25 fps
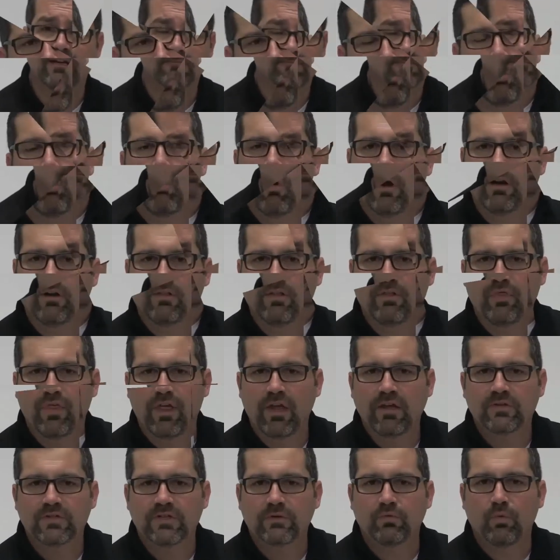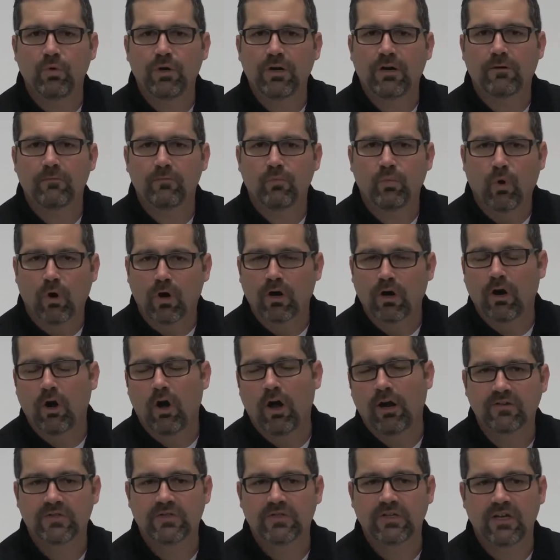One of the things that we work
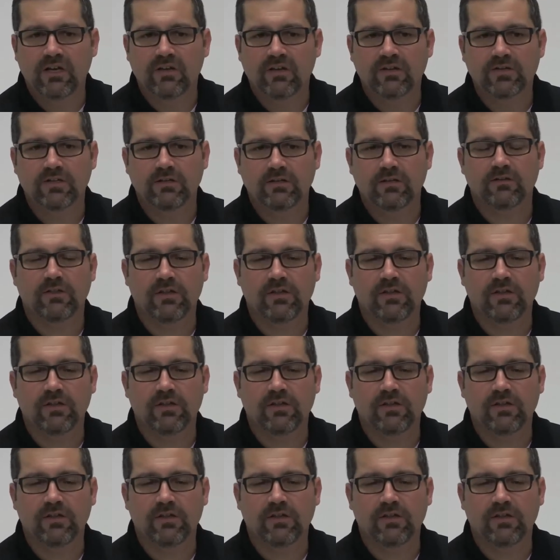on is